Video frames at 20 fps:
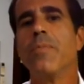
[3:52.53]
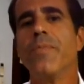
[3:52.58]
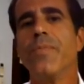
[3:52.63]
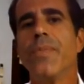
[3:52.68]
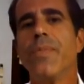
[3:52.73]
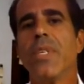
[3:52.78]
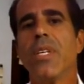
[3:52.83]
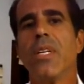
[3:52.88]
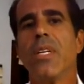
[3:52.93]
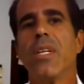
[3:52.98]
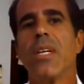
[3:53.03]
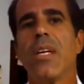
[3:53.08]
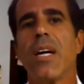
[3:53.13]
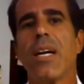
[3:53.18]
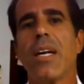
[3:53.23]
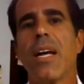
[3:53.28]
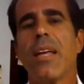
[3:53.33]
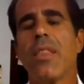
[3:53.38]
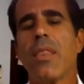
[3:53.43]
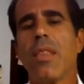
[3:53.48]
Wow, that's
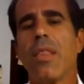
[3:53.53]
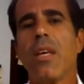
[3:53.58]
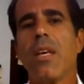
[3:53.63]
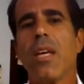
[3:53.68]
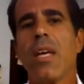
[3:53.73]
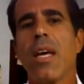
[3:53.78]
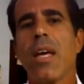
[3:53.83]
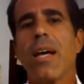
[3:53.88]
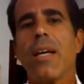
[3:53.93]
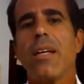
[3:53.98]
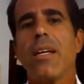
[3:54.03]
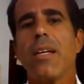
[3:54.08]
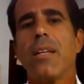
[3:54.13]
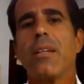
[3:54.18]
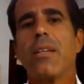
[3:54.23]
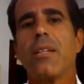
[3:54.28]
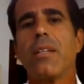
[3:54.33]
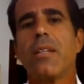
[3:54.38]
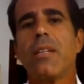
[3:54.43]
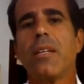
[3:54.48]
interesting. Jorge, that, thank
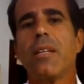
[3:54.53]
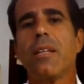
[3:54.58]
you.